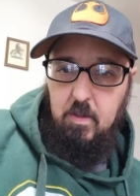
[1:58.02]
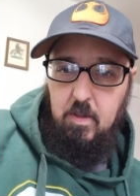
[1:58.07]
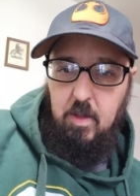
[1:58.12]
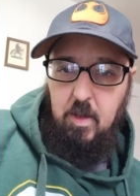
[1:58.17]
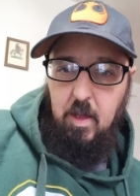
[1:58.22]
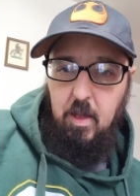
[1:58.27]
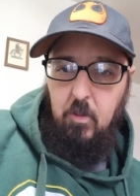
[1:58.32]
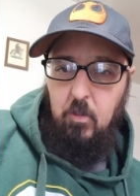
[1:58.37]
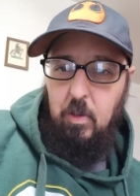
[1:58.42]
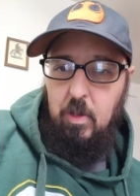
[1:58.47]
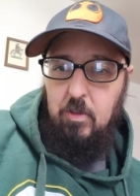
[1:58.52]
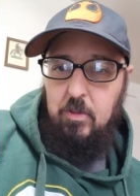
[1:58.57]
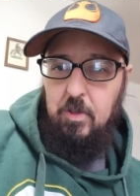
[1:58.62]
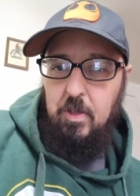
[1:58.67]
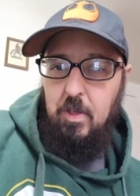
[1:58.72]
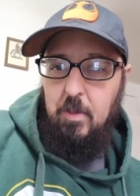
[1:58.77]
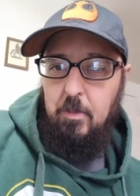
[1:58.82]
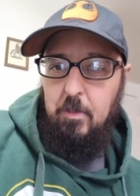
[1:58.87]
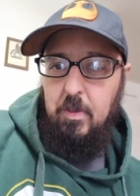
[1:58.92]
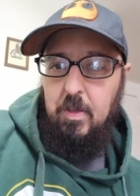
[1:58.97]
then I wound
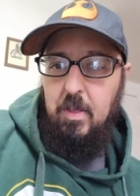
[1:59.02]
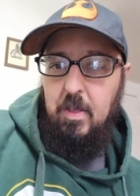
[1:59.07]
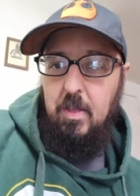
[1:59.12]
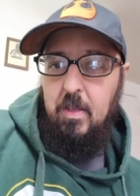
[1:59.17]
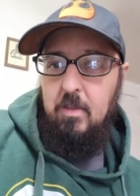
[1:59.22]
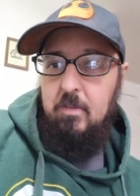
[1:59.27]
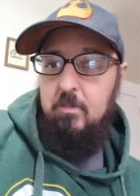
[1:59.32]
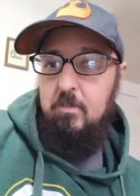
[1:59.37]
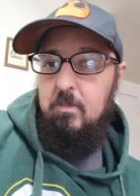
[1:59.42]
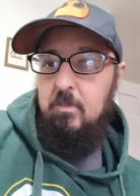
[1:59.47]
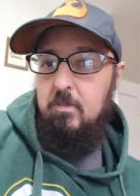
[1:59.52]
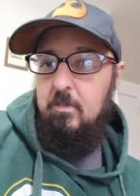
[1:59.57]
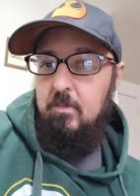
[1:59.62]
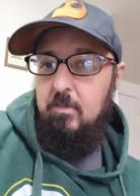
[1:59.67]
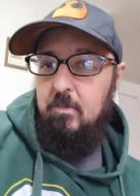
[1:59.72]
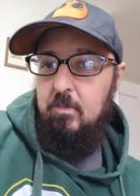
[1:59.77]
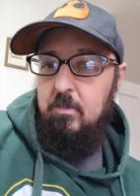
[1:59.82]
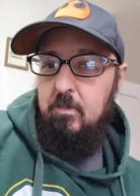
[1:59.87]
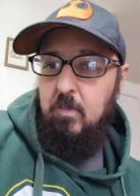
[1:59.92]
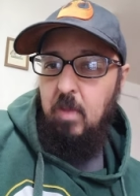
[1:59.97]
up uh,
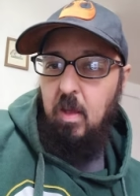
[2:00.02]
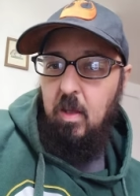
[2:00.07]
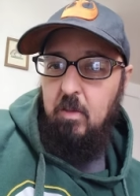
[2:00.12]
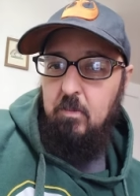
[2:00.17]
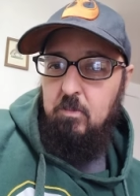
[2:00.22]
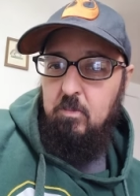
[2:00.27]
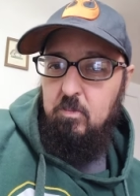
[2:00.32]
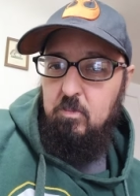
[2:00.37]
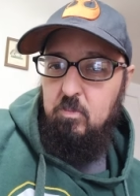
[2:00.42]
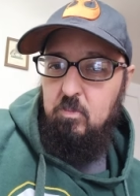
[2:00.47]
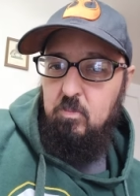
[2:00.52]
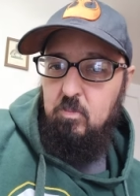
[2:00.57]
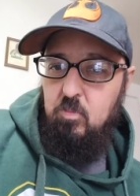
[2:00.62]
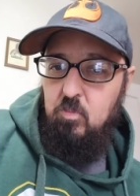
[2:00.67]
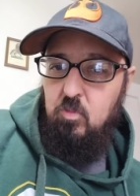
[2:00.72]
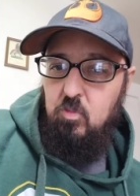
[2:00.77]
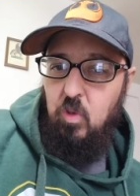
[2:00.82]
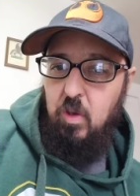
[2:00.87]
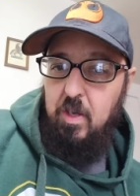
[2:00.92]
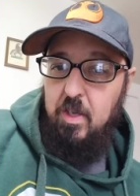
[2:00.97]
uh,
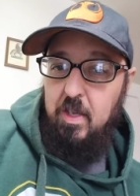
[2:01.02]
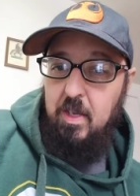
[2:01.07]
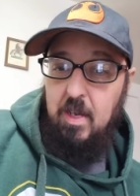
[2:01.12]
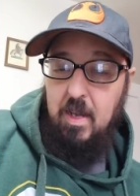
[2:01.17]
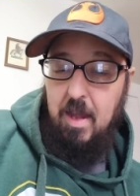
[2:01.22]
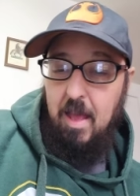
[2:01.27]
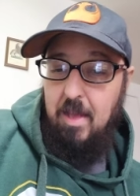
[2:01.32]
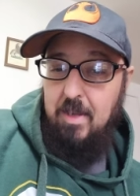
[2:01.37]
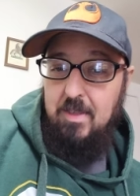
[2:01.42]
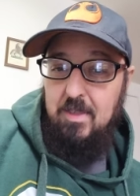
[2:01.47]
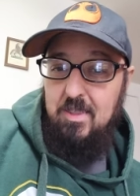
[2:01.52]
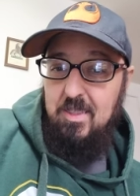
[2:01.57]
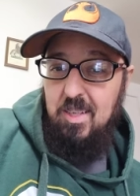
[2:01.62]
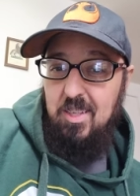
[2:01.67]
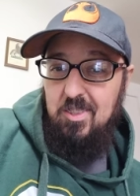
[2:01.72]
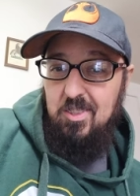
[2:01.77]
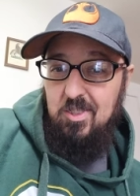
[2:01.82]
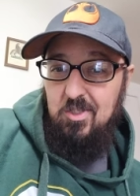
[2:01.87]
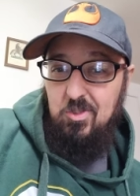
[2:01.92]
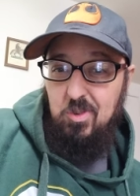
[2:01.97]
drinking, and I didn't
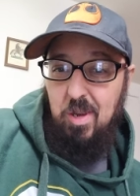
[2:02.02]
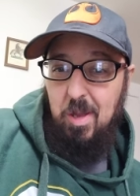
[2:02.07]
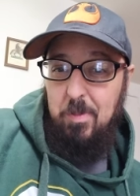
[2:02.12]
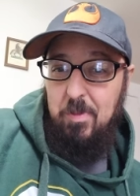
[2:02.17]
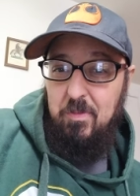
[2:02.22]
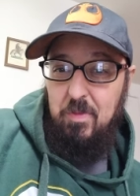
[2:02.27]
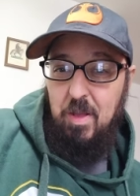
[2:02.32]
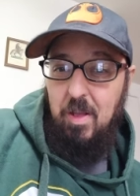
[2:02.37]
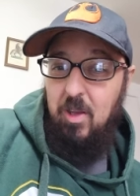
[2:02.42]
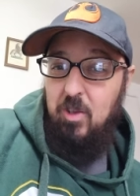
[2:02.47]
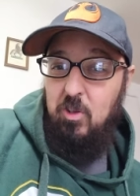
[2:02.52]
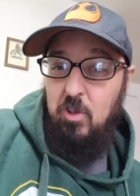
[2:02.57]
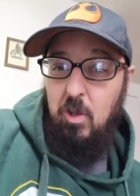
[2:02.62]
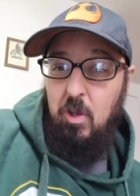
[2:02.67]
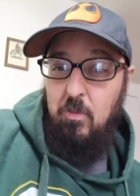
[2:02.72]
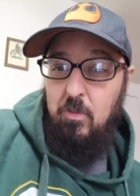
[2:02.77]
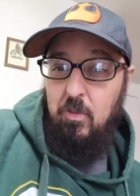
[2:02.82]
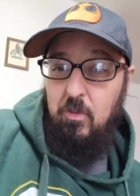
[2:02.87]
touch a drop of alcohol